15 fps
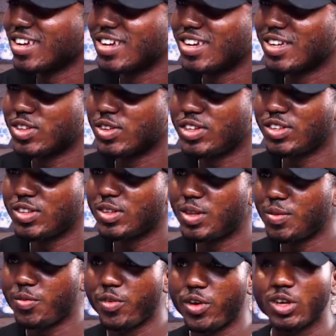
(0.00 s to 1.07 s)
So this is
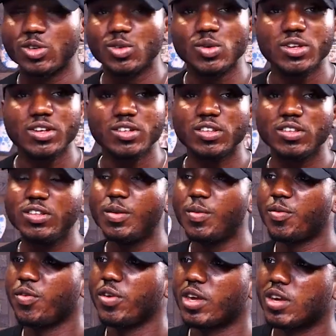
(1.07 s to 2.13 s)
deepfake. So this
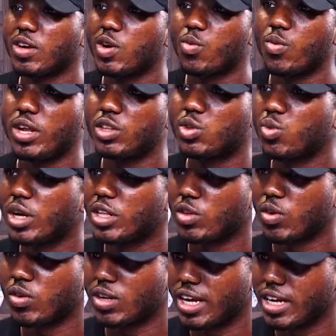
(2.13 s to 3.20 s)
deepfake, when it went
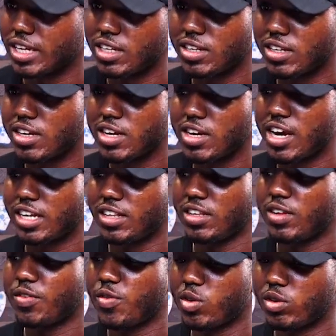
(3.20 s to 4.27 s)
online, I think
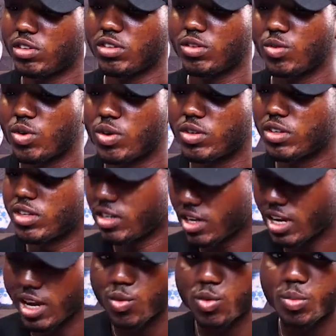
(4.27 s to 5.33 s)
the first one,
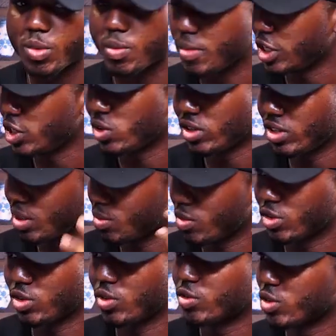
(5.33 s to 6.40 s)
I won't be mentioning the name of the
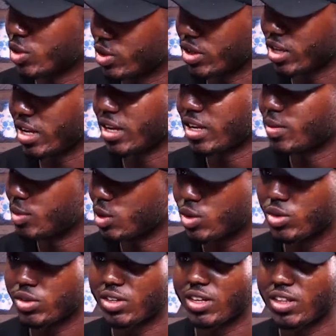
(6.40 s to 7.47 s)
software on here
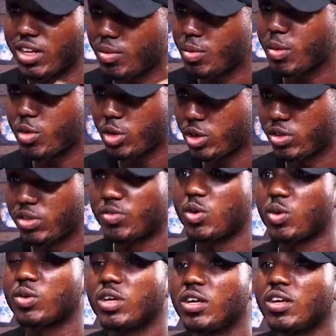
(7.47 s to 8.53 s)
because I think people use it for,
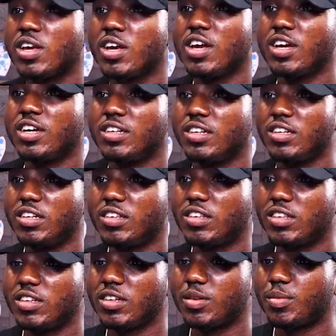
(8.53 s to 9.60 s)

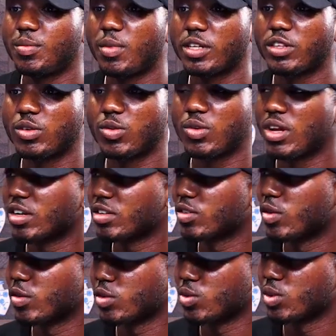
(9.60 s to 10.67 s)
this particular
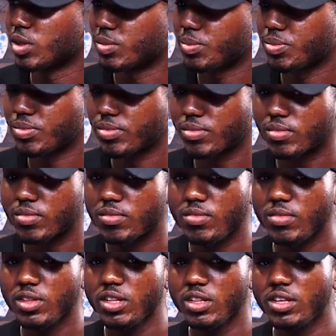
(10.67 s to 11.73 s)
software,
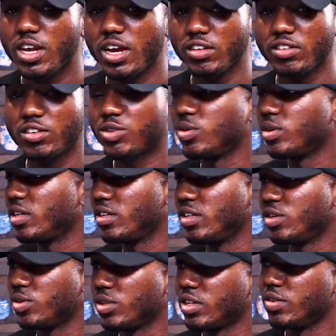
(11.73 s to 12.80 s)
the guys that created
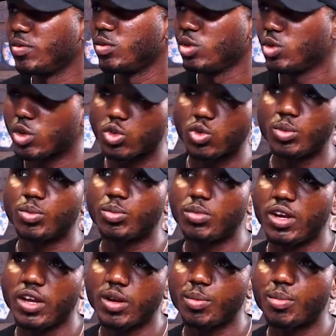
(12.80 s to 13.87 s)
it just to
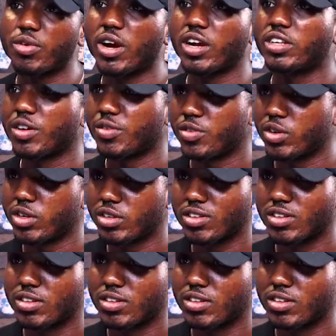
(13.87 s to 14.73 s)
like prank their friends.